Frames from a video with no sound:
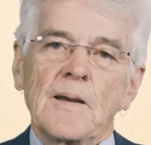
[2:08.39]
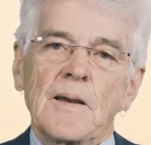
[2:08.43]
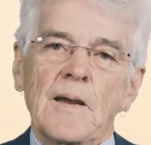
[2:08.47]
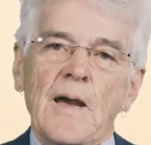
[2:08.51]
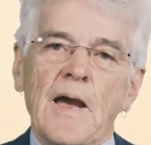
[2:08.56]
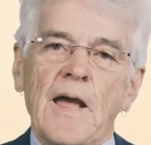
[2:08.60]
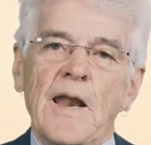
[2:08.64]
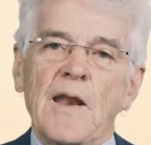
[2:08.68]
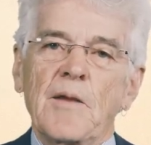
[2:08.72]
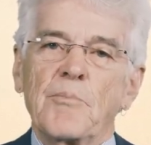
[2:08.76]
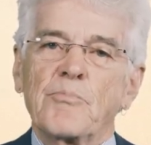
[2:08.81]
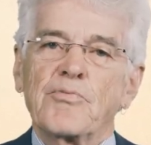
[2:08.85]

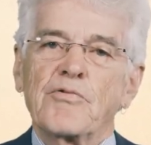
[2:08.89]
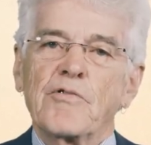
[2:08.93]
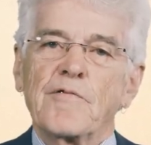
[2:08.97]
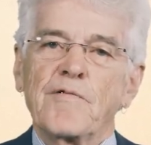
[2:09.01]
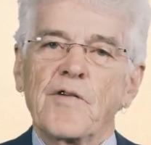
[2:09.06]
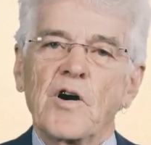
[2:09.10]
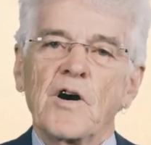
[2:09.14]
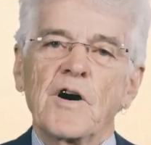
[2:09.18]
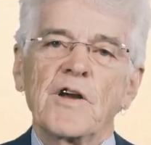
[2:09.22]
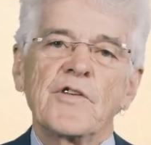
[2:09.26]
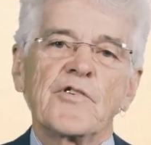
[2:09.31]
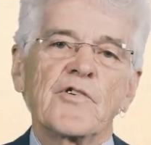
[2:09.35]
And it
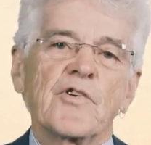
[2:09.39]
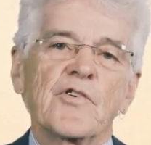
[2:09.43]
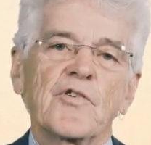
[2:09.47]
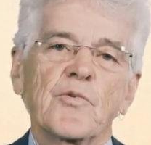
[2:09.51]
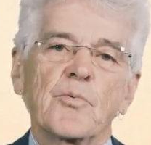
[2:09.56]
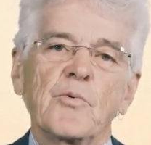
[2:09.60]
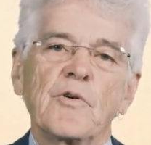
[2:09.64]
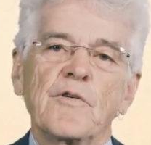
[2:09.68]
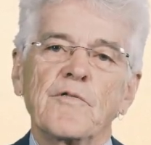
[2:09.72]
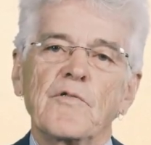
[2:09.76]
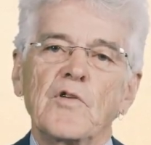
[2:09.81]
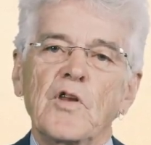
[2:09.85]
provides us
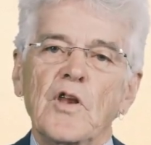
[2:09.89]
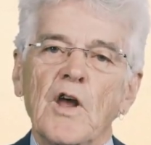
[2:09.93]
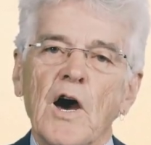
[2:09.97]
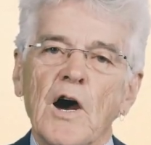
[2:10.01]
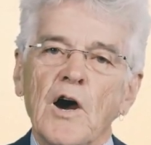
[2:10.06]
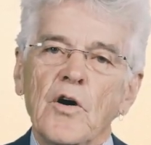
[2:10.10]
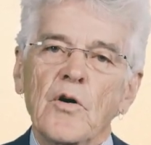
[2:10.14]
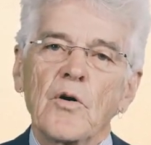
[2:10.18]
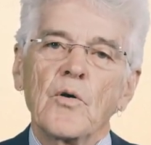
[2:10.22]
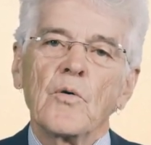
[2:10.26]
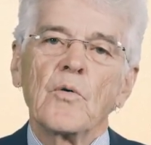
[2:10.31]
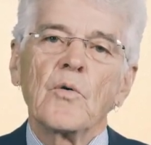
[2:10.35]
with
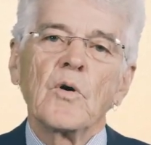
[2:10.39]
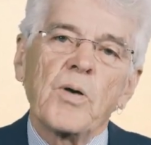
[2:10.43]
no